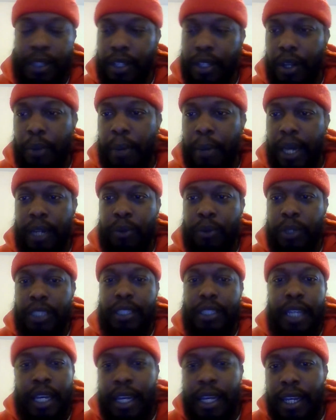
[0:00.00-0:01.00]
Nobody
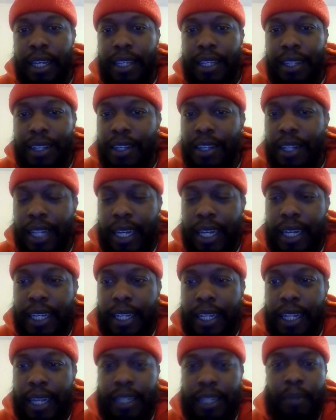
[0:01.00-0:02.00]
wants,
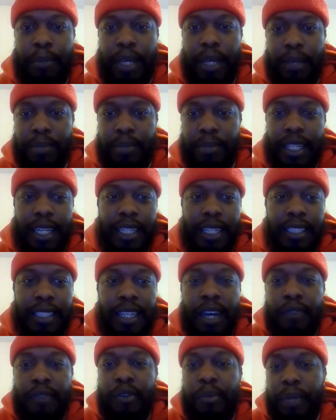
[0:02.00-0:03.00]
like the meme says,
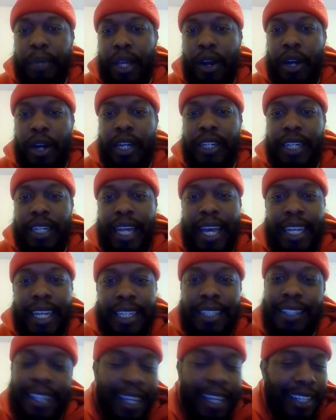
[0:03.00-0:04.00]
govern me harder,
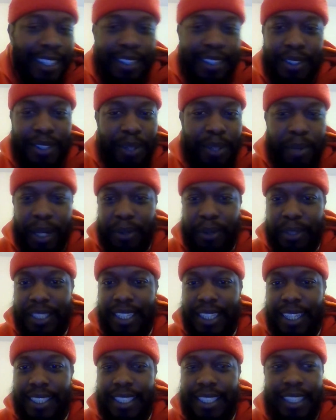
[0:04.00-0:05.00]
daddy. Like, no, nobody
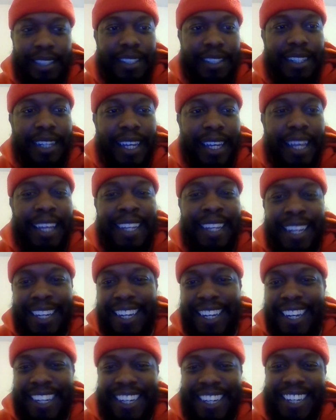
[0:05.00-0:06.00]
wants that shit. Like,
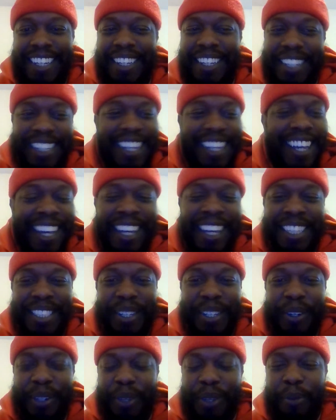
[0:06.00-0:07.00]

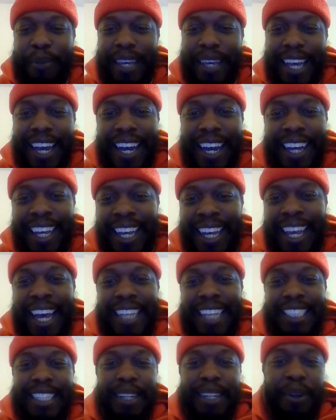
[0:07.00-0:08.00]
so UBI,
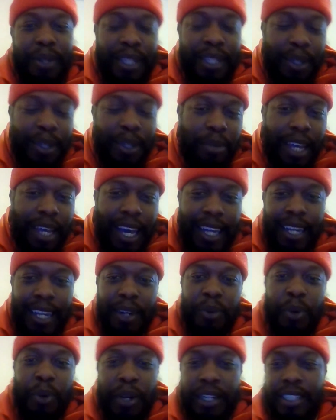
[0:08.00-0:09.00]
I said the only UBI
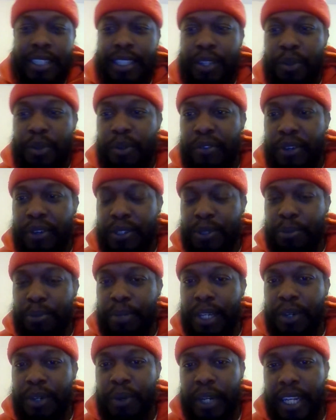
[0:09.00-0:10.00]
that'll work is a universal
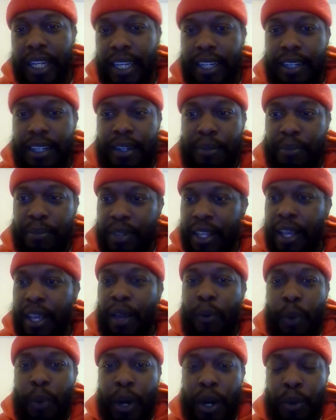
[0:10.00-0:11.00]
Bitcoin income
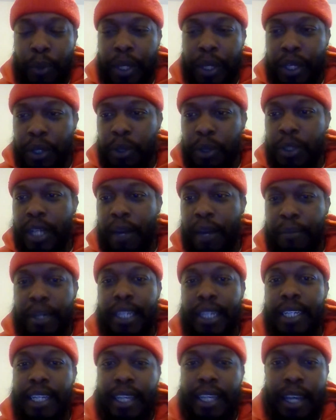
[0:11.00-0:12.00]
where we use our
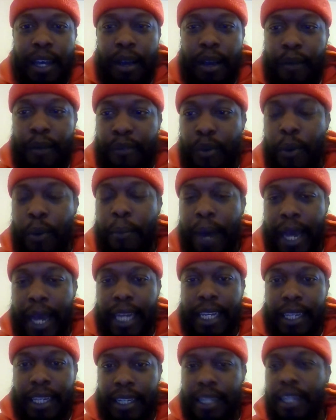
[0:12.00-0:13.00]
money for
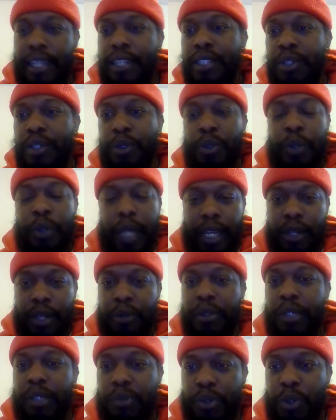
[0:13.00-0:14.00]
mining to
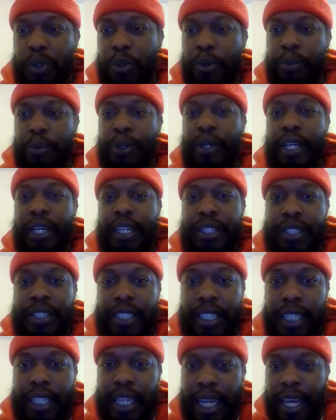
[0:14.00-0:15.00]
increase renewable
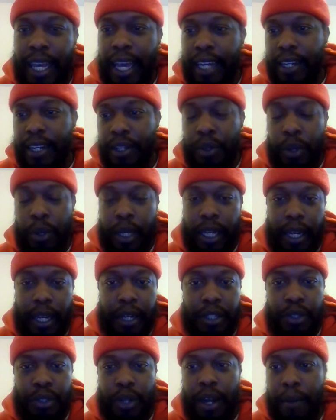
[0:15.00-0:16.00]
energy, and then you can
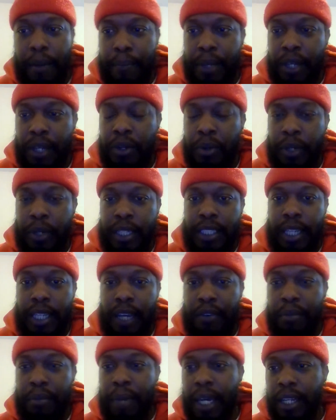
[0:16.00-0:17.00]
airdrop Bitcoin to
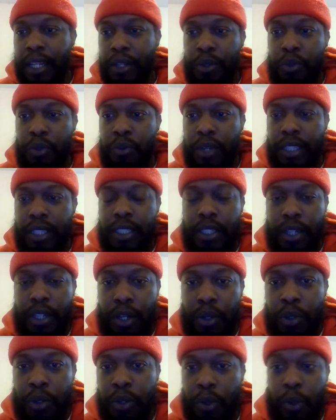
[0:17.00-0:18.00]
everybody who runs a
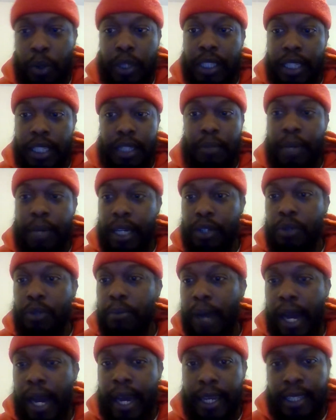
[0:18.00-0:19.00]
node or to anybody who
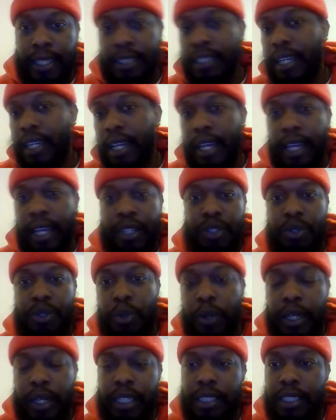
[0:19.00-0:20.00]
mines and
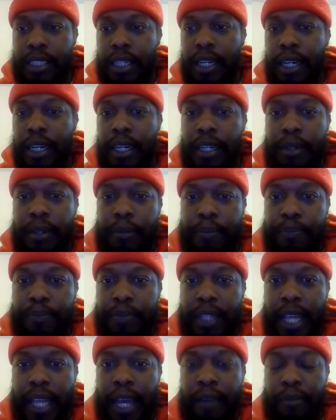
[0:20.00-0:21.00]
joins.
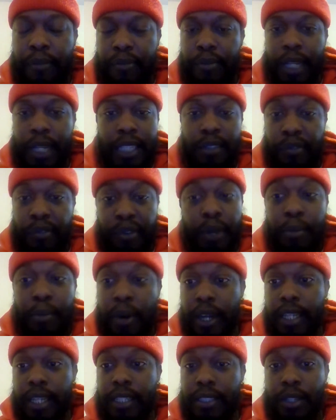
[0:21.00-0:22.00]
That it's a free
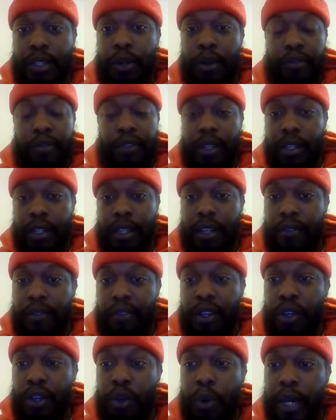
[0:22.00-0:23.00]
market. So if
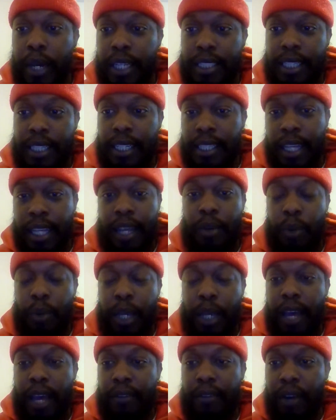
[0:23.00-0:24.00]
the U.S. says, "Hey,
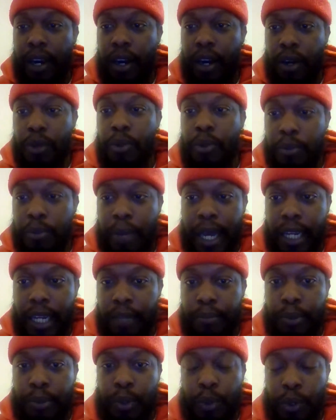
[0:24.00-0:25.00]
we have our own
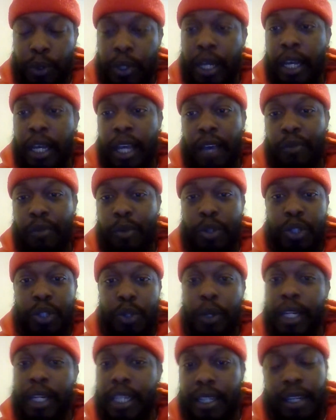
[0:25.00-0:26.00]
mining pool. If you
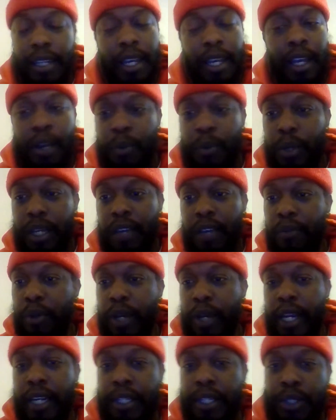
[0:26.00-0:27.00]
join it, we give
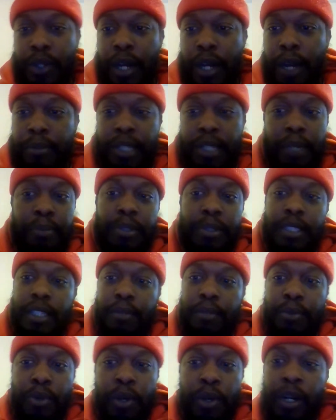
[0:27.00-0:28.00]
you an airdrop
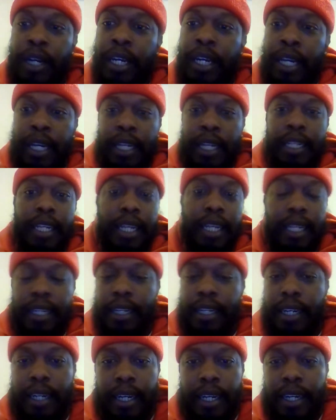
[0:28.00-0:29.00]
10% more
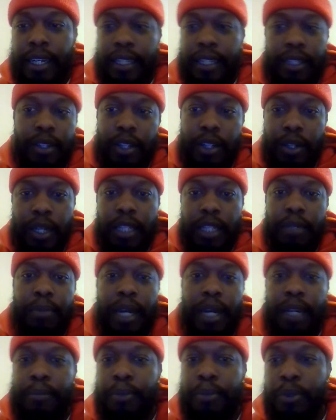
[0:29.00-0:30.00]
than other
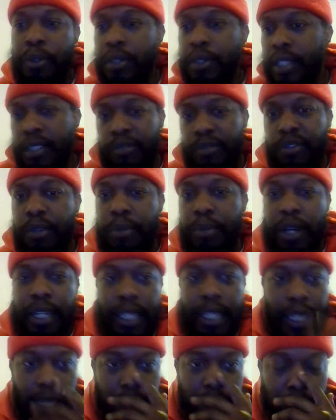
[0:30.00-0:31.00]
mining pools." It's a free
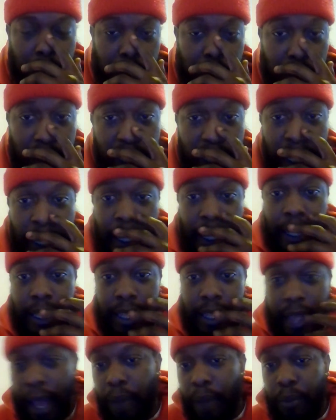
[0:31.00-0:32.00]
market. They can do it.
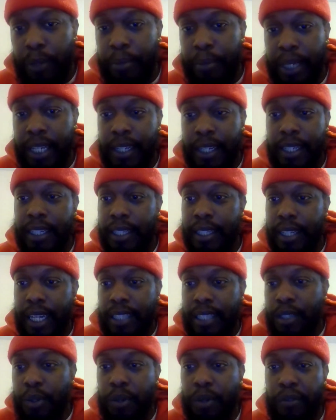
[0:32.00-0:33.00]
That would be good.
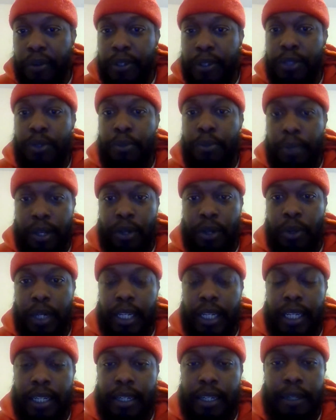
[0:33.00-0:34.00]
That's universal
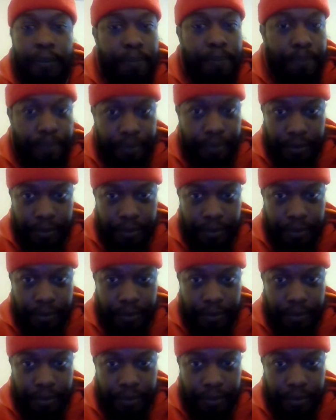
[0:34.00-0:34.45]
Bitcoin income.